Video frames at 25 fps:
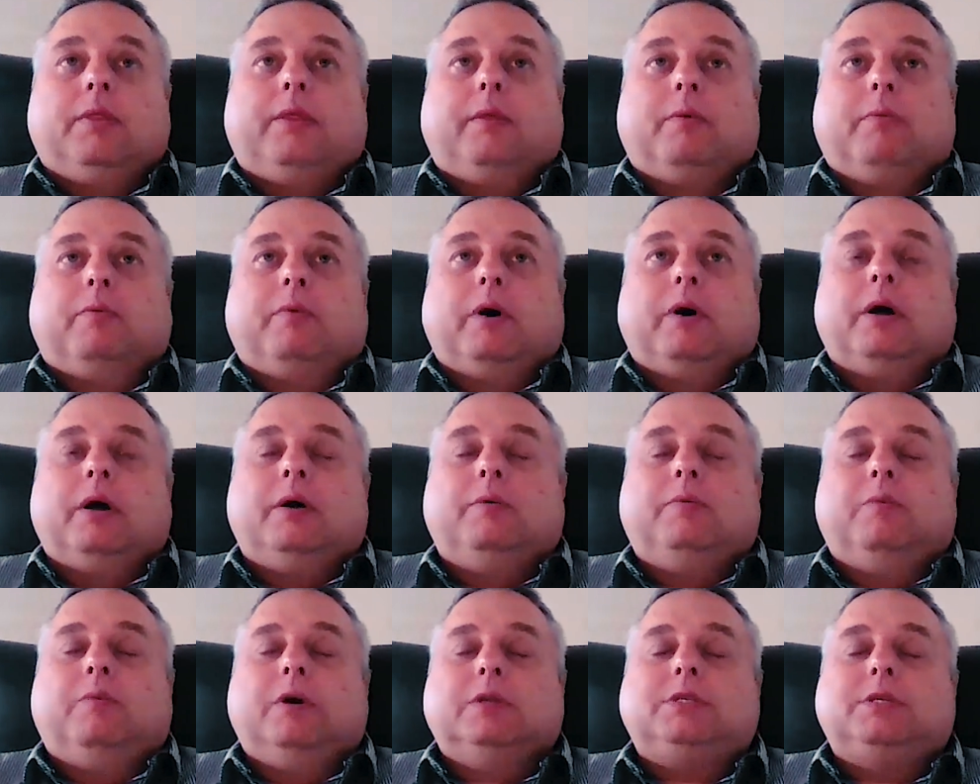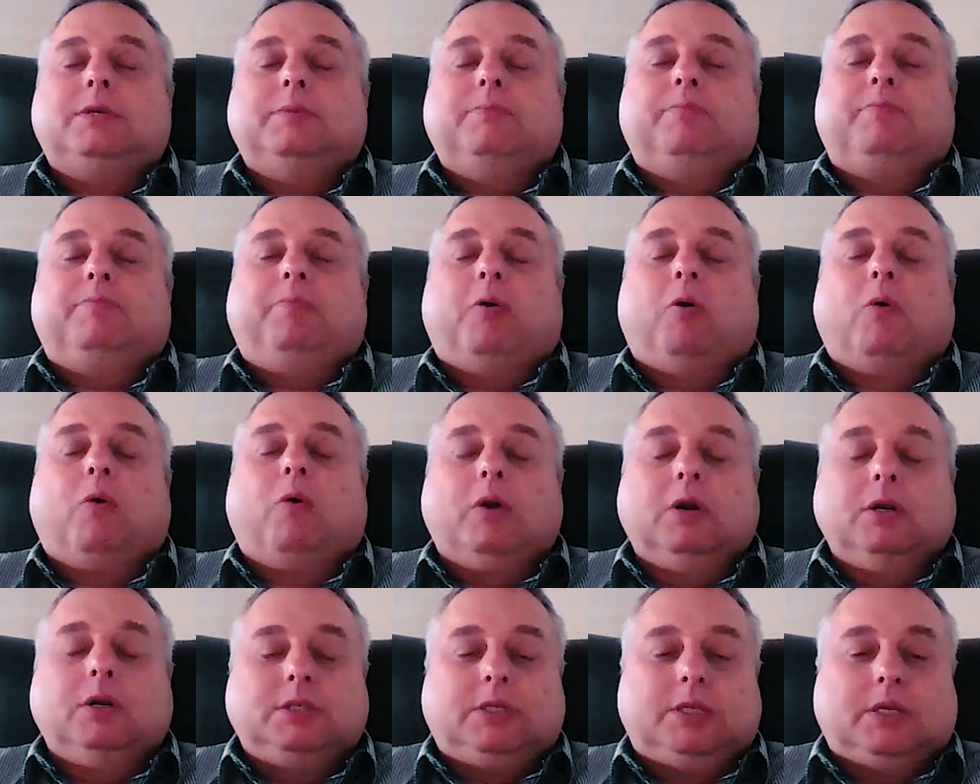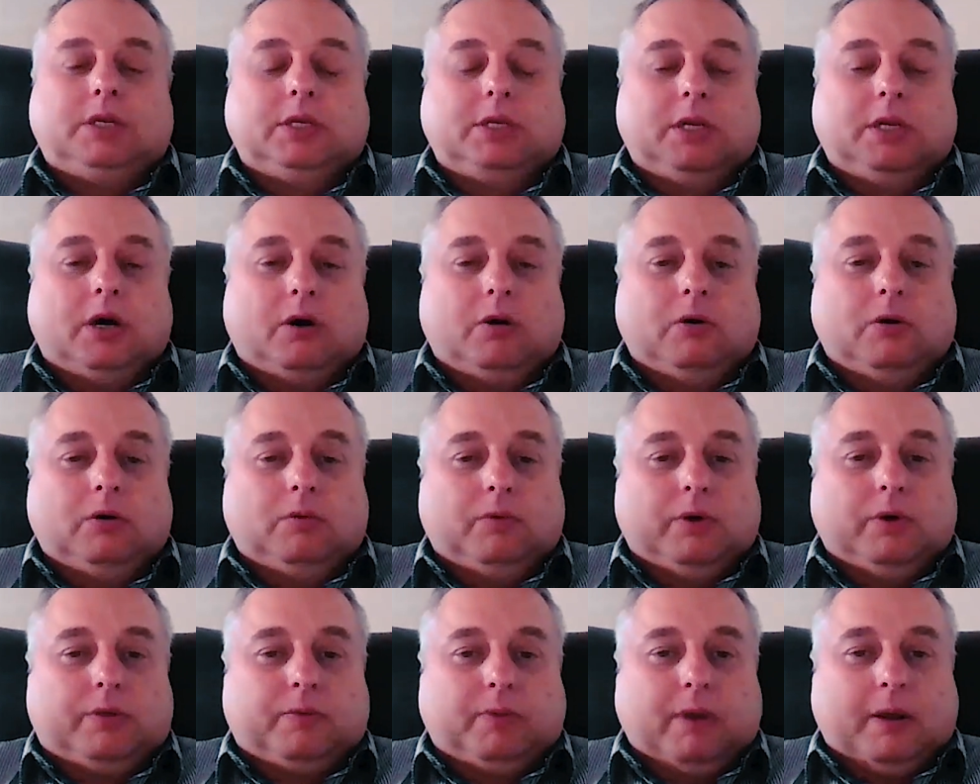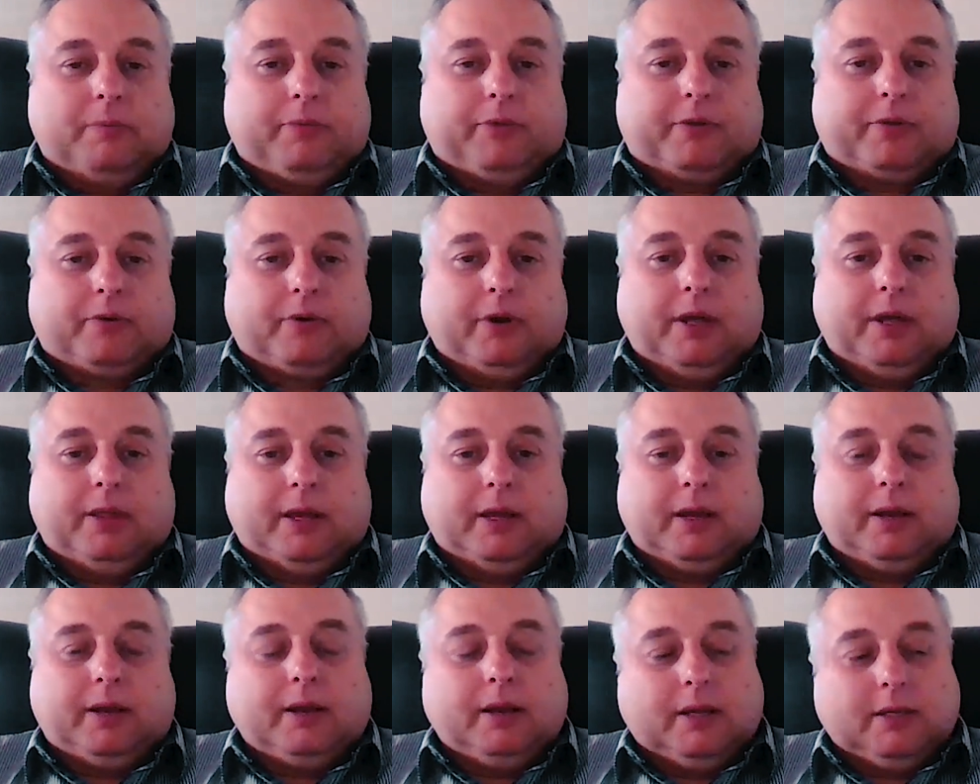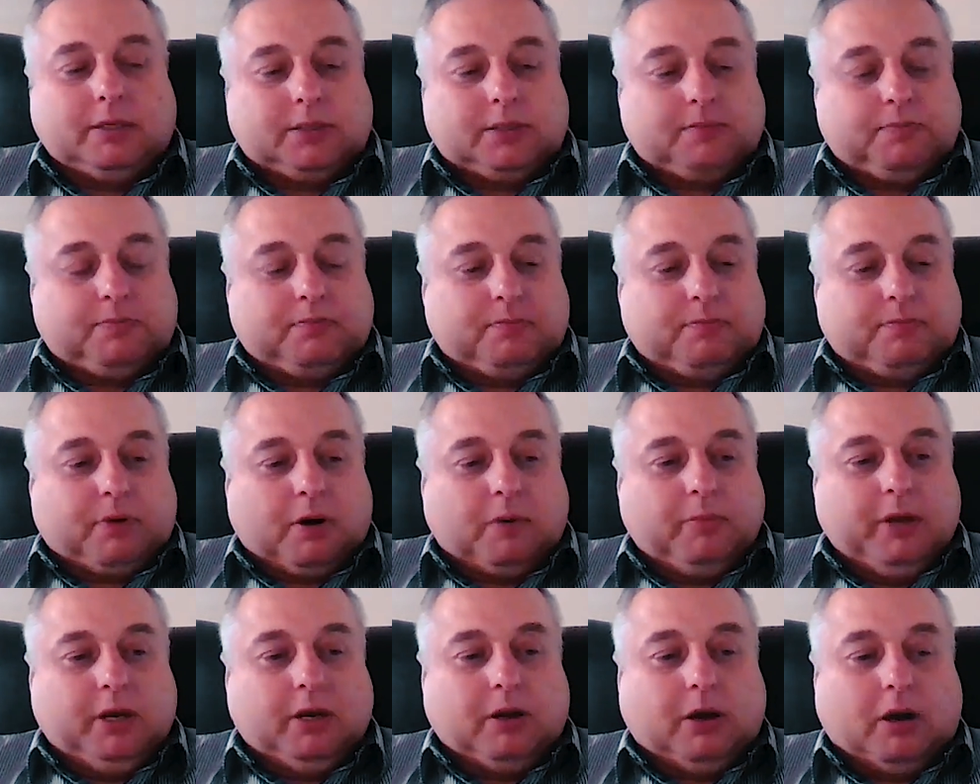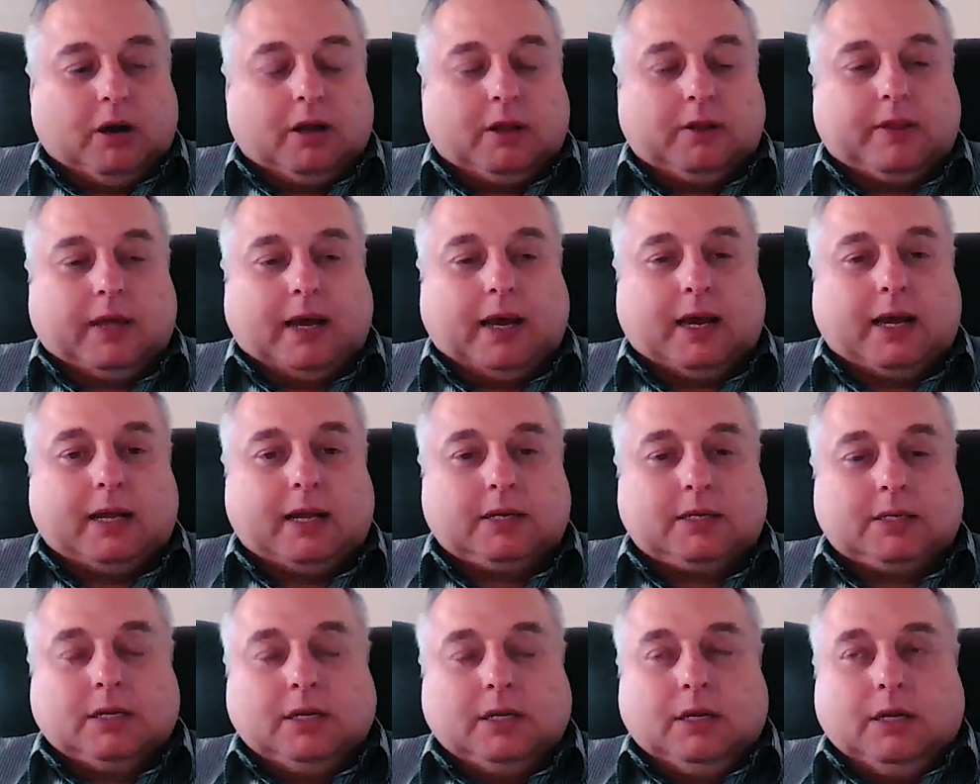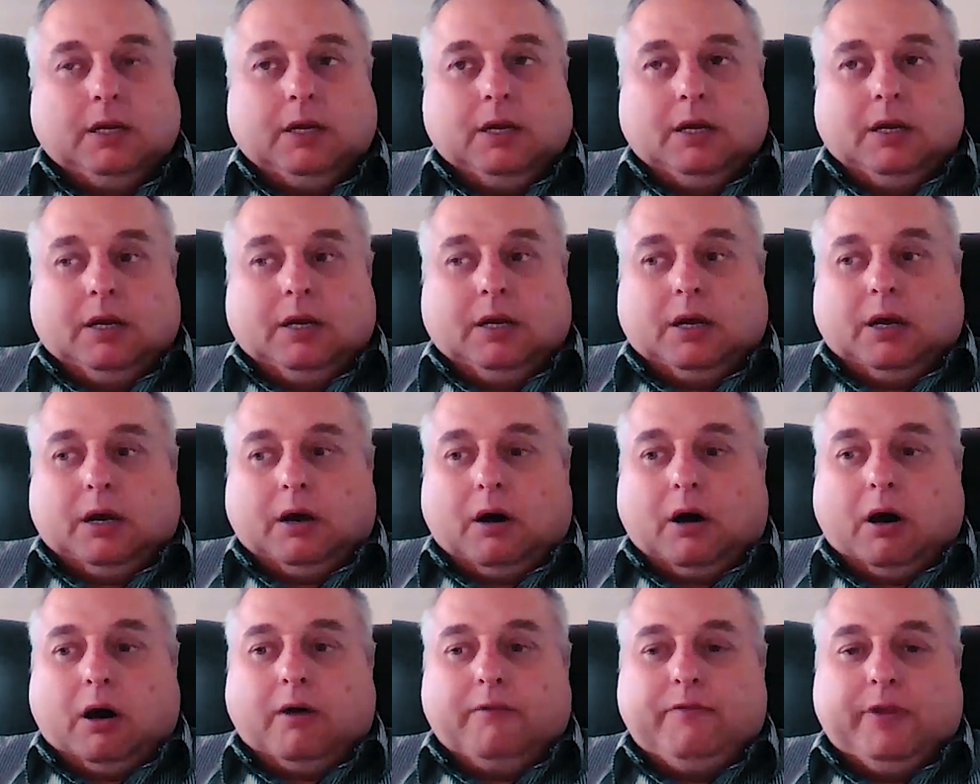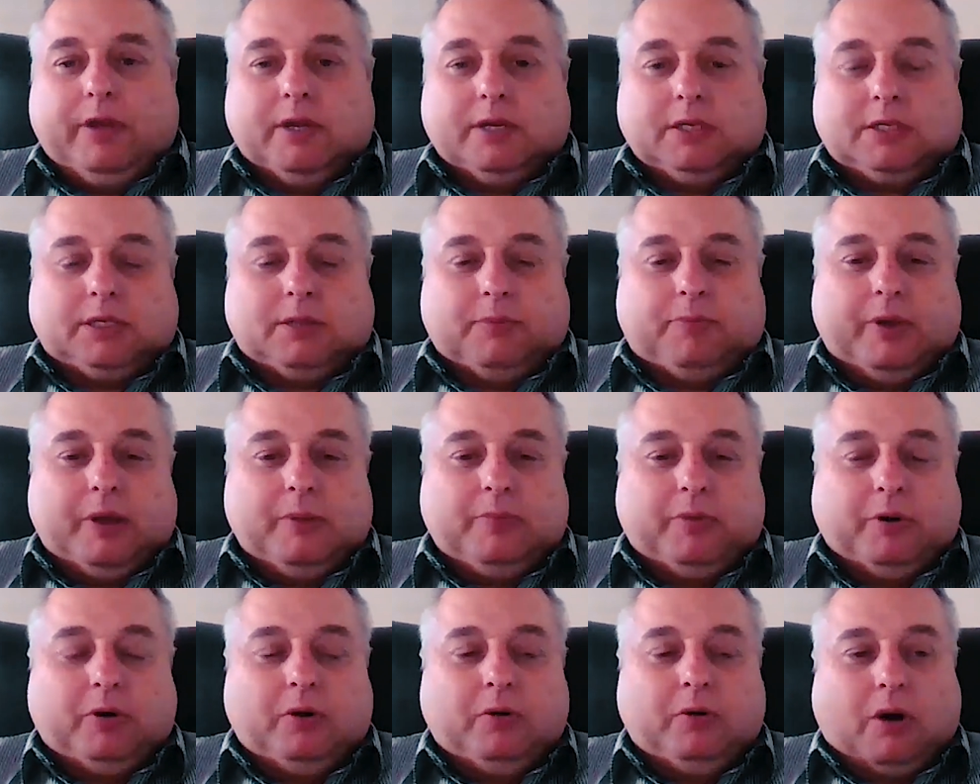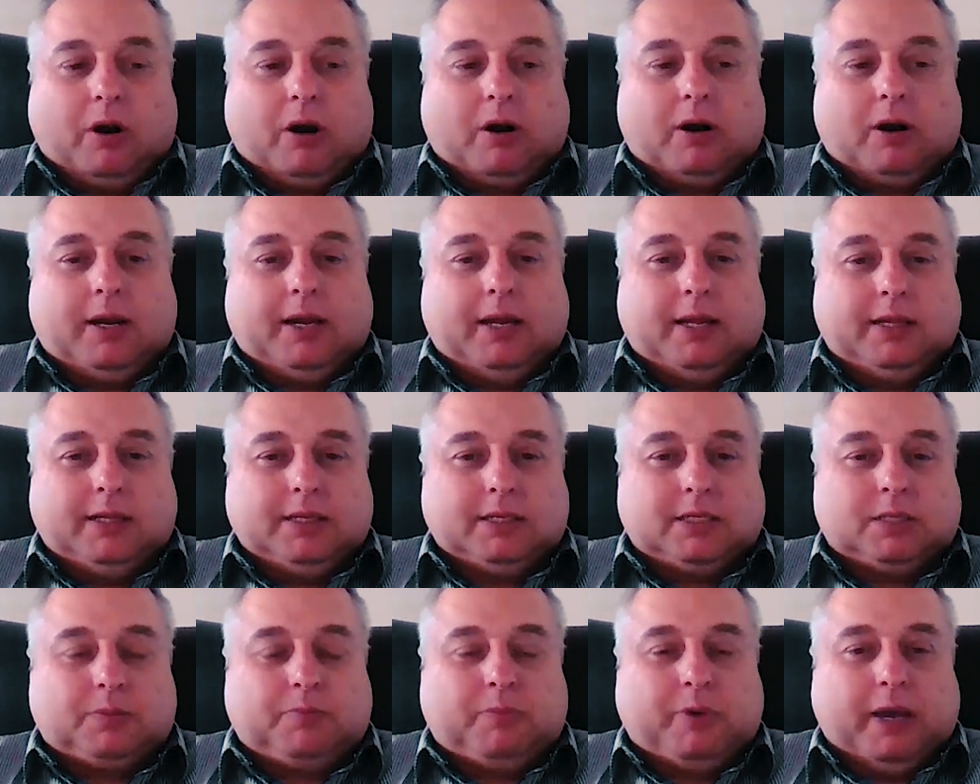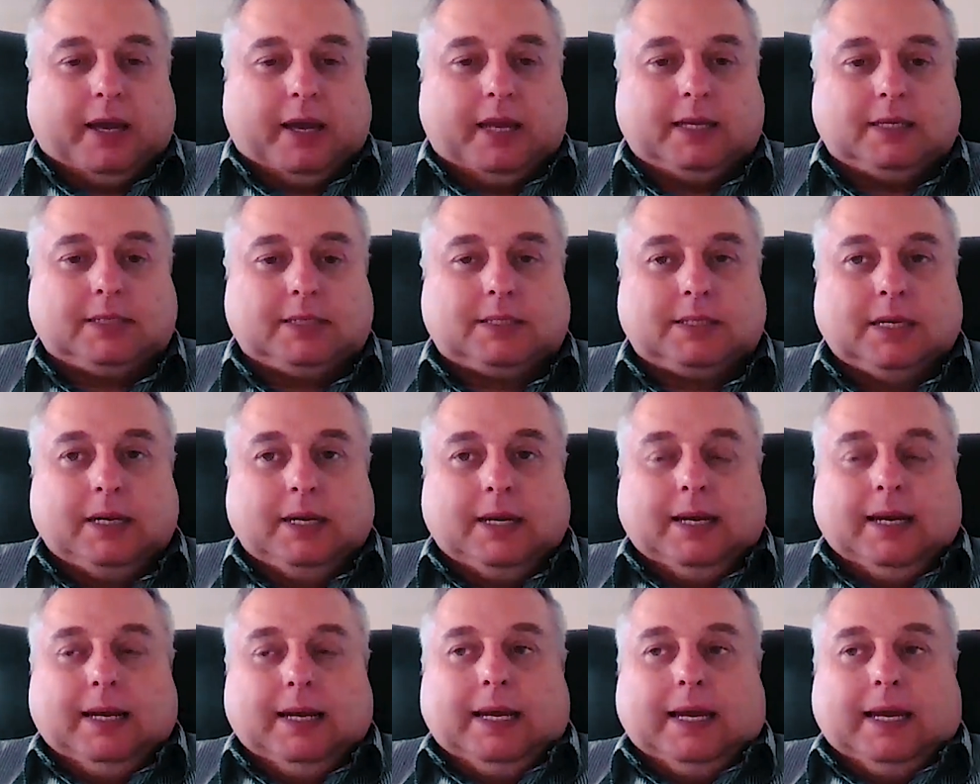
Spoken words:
what's important to note with Web3 that is probably not that obvious to people who aren't in the space,